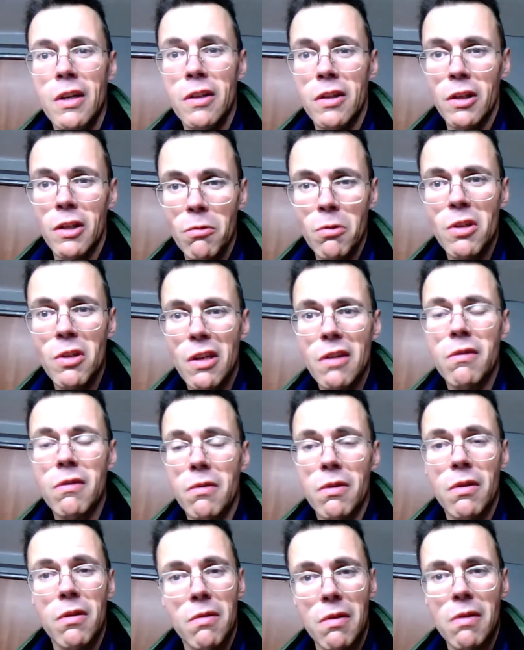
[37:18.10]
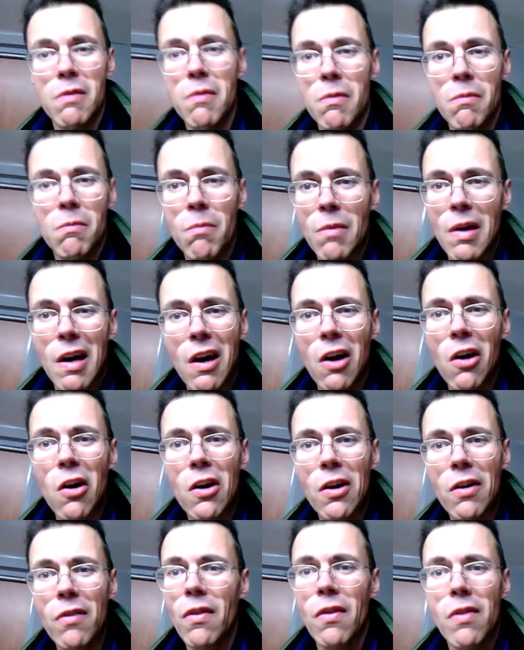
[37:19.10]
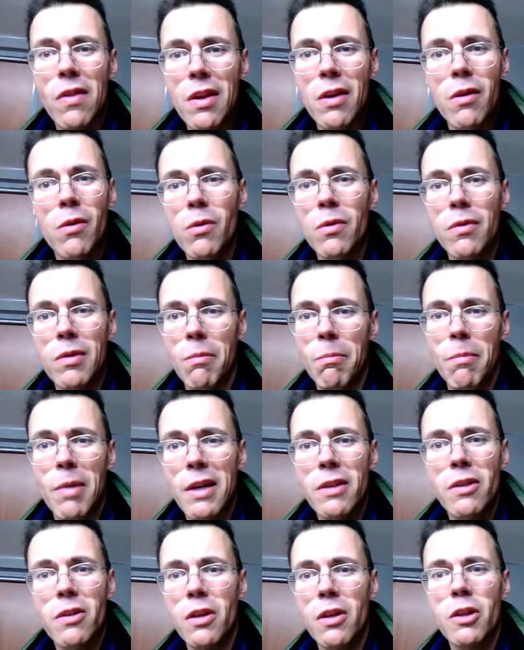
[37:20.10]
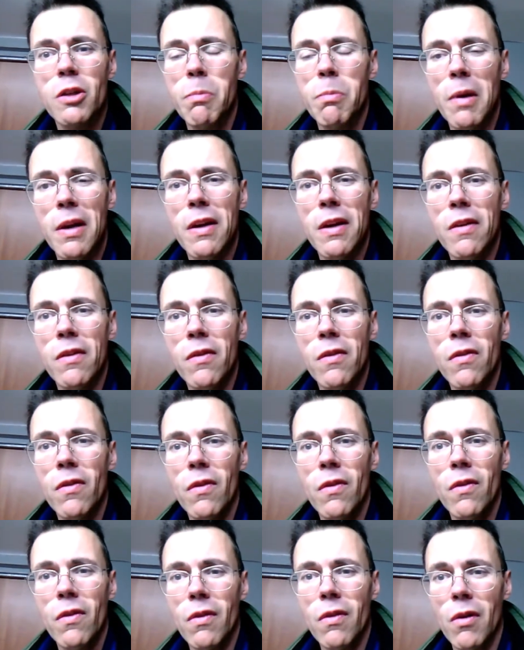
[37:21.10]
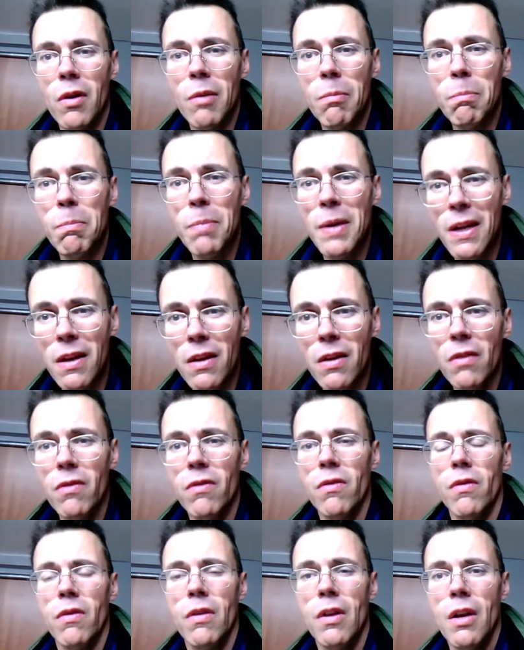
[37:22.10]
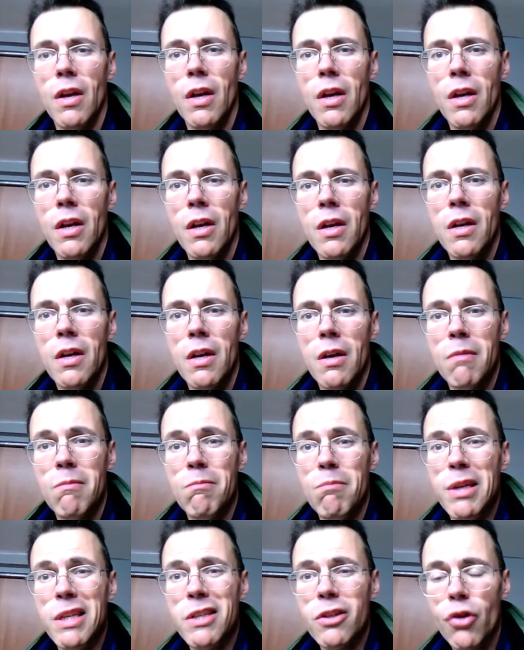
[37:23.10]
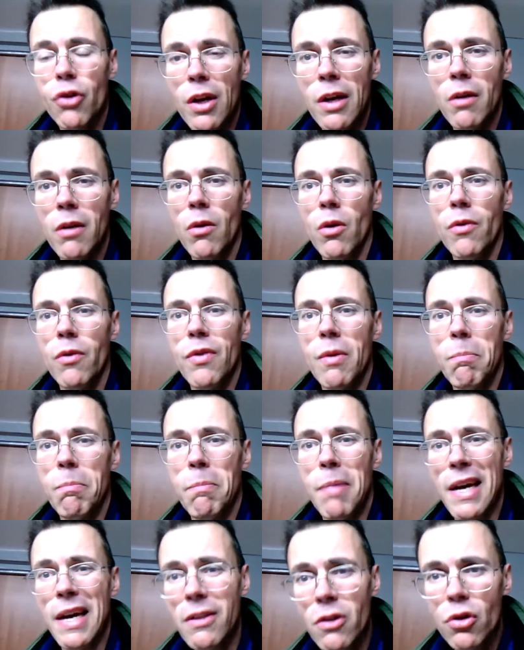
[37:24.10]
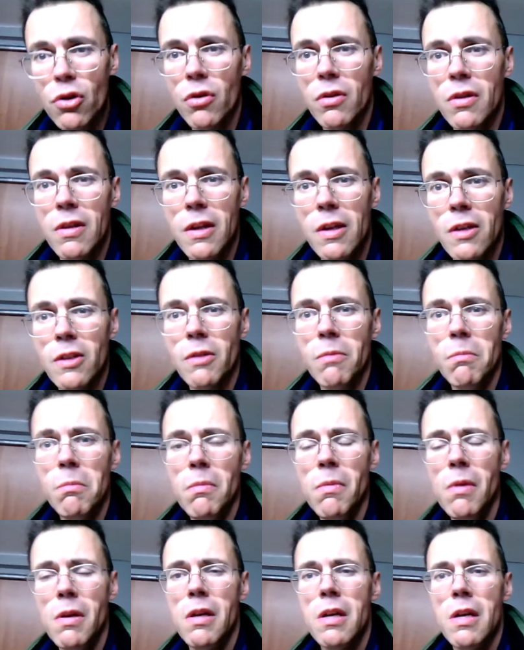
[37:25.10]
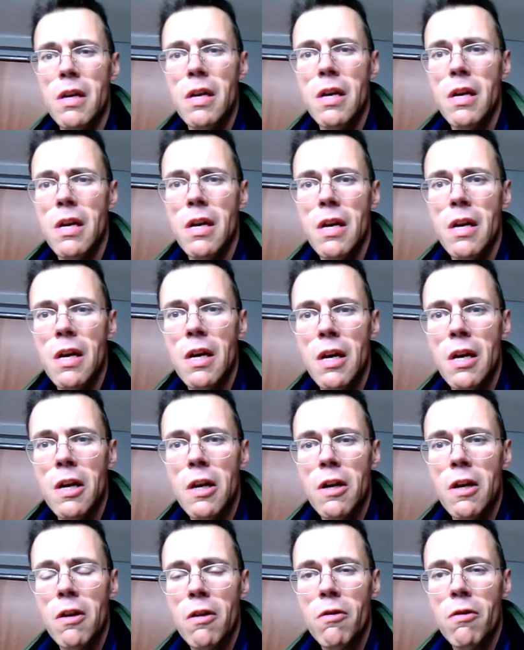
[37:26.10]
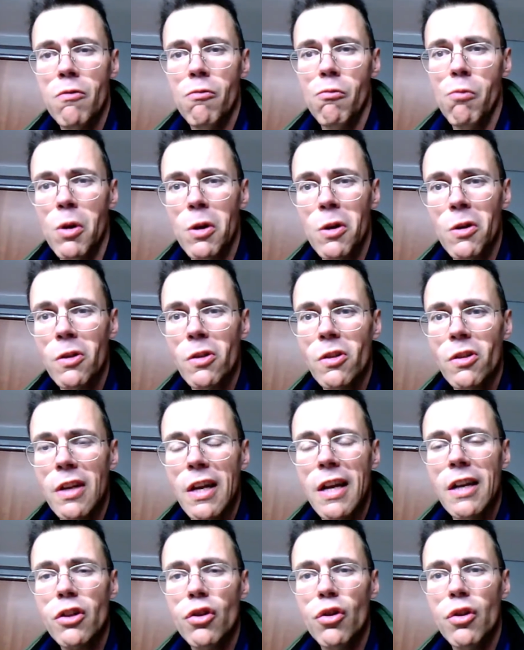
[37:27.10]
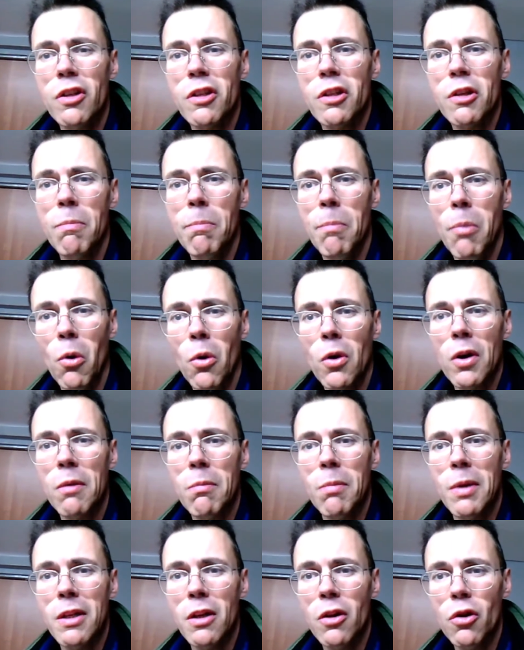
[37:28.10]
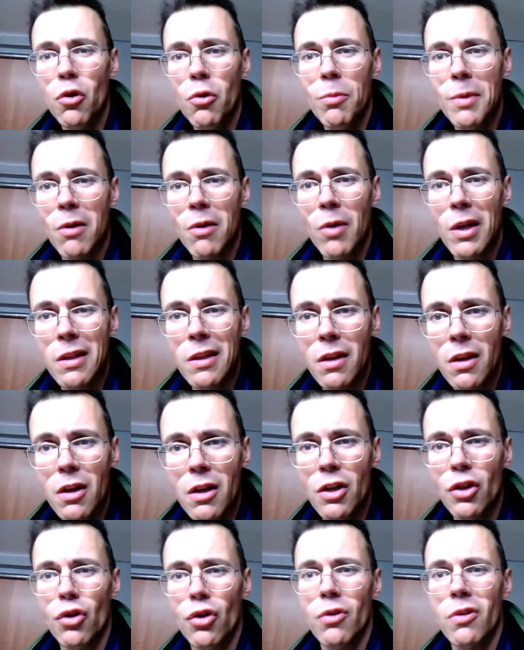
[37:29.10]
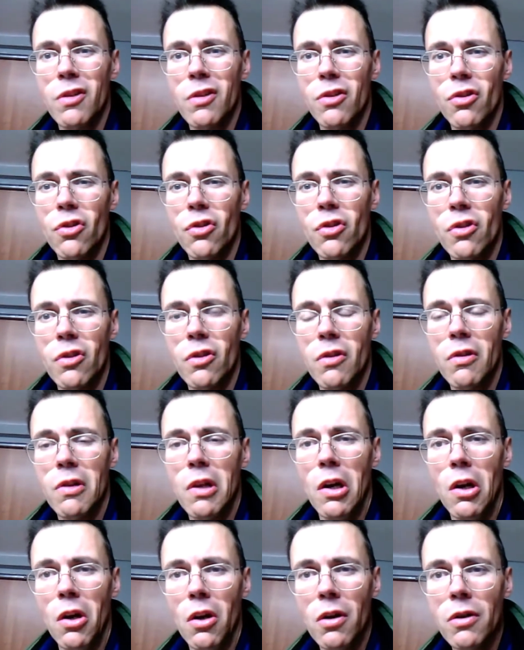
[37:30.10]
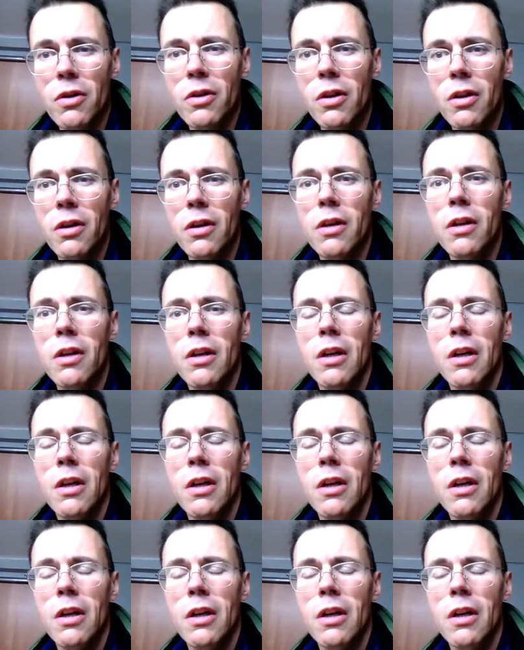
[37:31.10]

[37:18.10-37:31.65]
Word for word: This was the art of the deal, the best explained, the repeated betrayal of the patriotism was actually supported by the human rights issues such as the longer